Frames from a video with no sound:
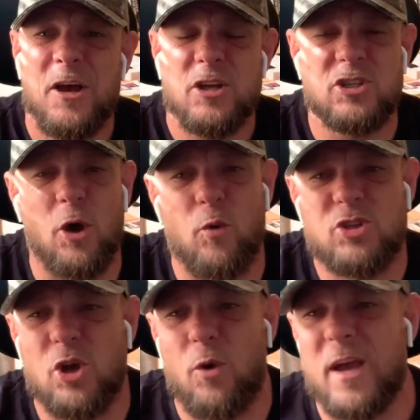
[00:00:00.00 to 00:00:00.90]

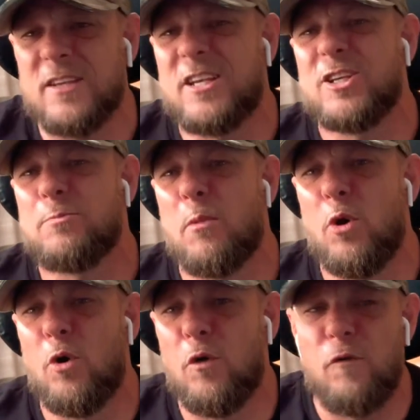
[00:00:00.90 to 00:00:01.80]
So is his
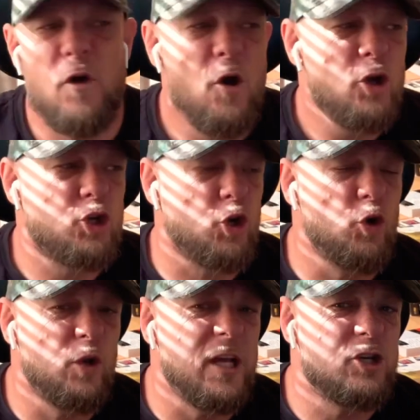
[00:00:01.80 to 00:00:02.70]
move
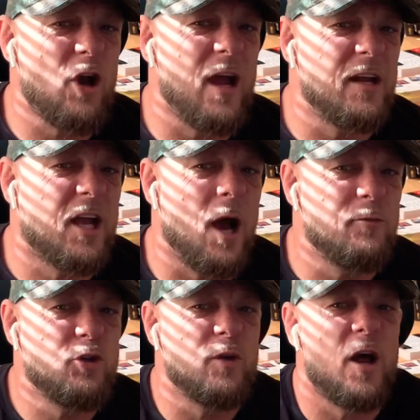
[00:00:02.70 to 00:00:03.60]
truly trying to come
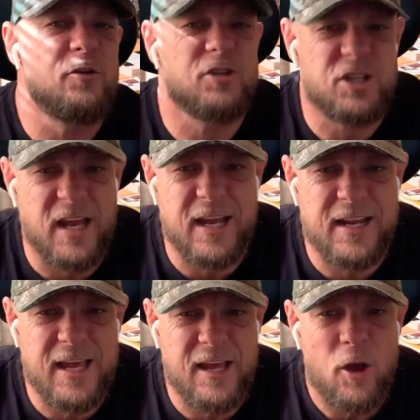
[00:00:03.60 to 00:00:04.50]
to an
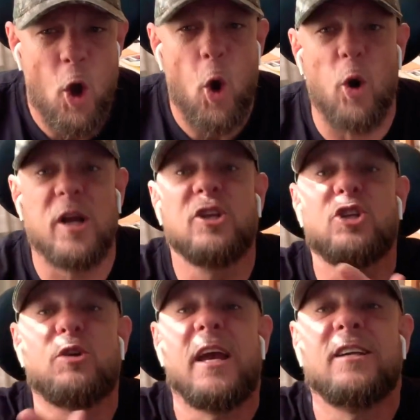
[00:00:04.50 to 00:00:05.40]
understanding, or
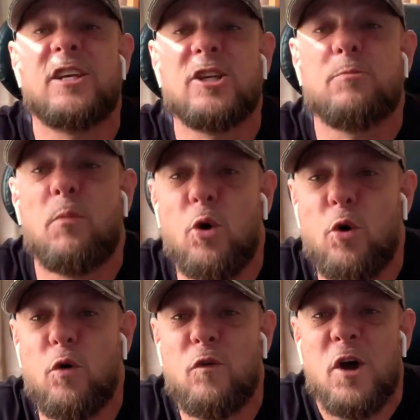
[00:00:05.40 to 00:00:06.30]
is his
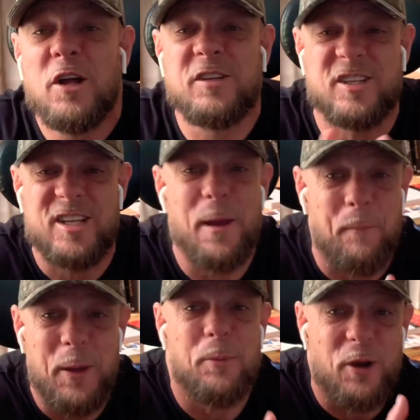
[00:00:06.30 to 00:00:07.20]
move to send
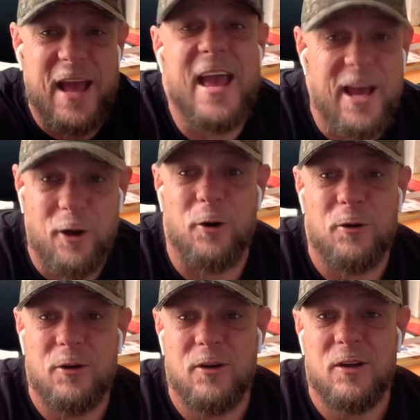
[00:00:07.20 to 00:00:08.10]
people to hell?
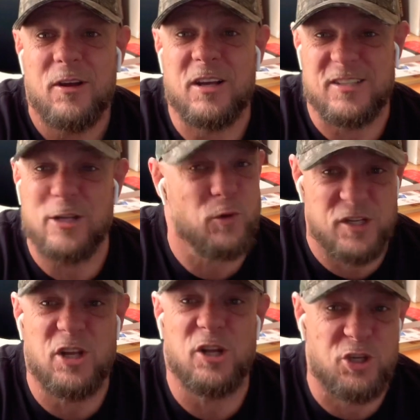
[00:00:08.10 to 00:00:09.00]
Because that's what
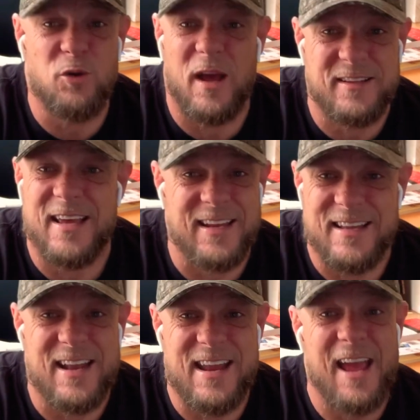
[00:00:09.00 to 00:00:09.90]
he's going to do at the end of
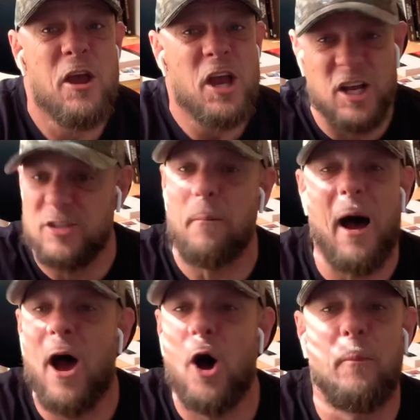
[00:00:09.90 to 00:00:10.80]
the day. Because in
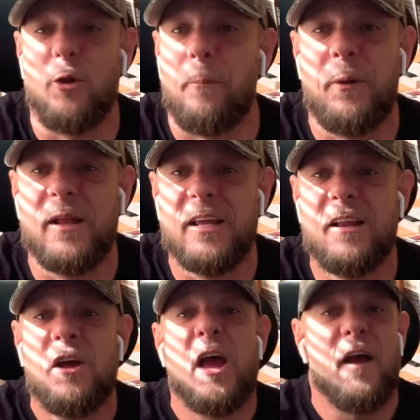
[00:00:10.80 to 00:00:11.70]
my humble
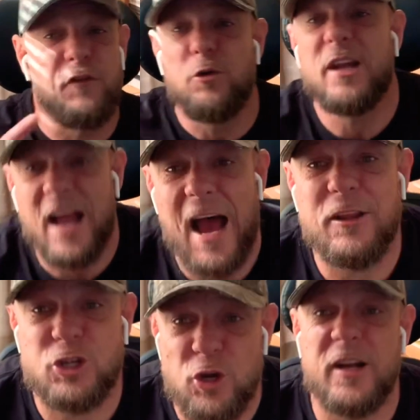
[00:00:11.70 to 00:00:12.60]
opinion, if you deny
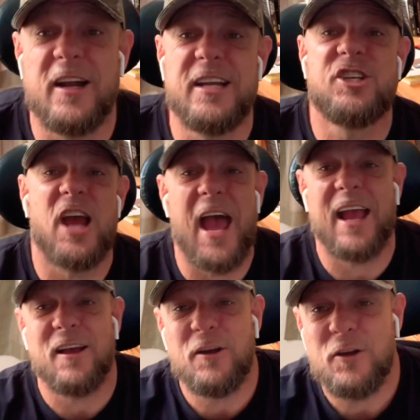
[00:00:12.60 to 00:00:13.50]
the Trinity,
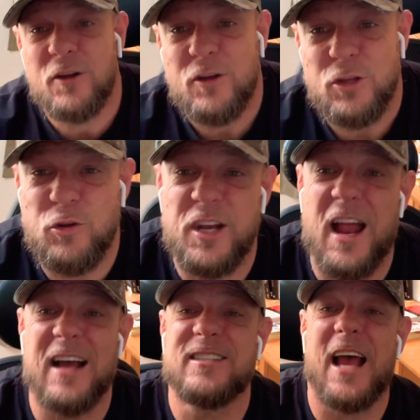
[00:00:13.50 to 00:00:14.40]
Jack, you
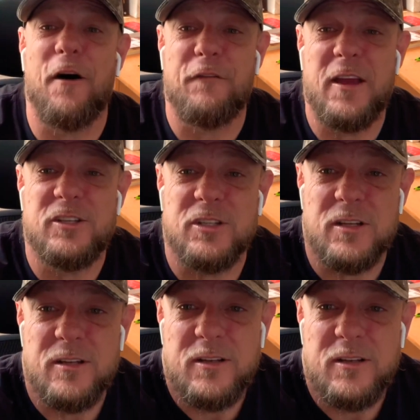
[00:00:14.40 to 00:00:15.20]
deny salvation.